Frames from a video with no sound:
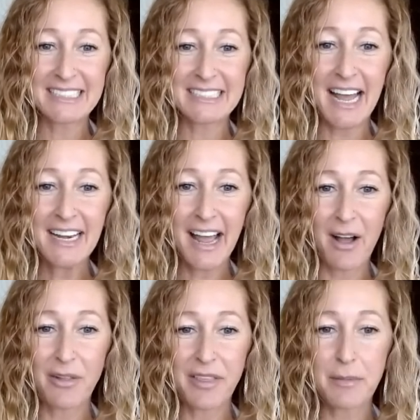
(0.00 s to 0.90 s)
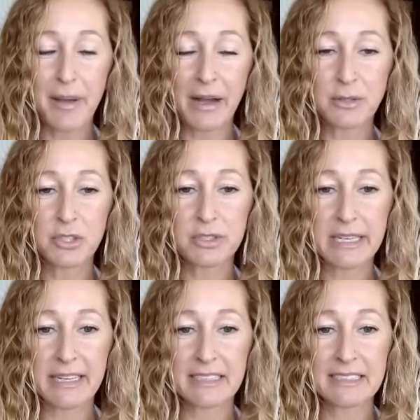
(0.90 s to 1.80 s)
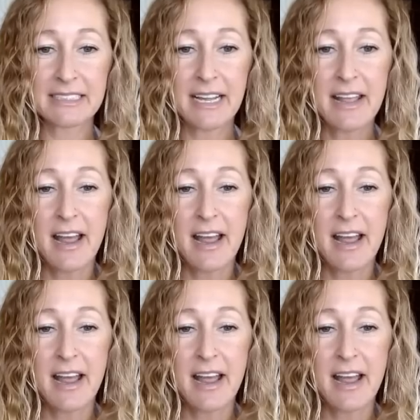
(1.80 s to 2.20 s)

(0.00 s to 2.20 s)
Set healthy boundaries.